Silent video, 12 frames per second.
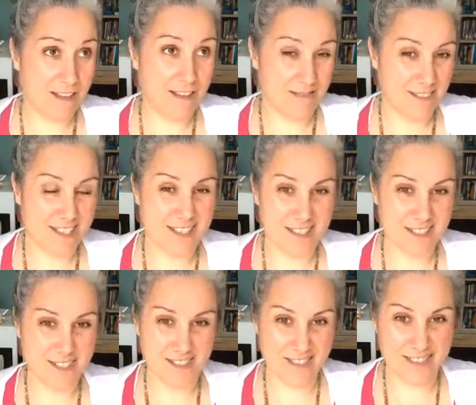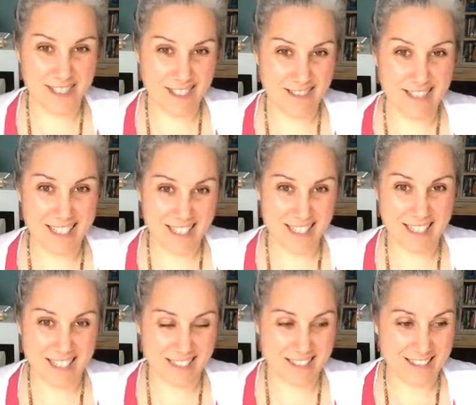What's the truth that you need to
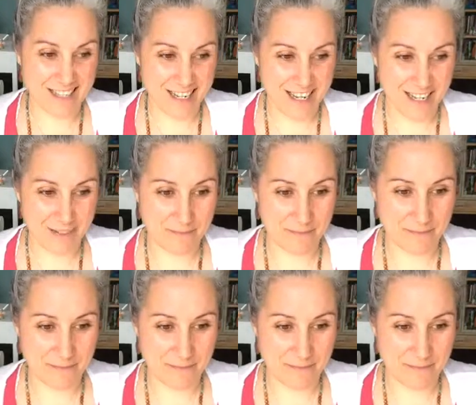hear today?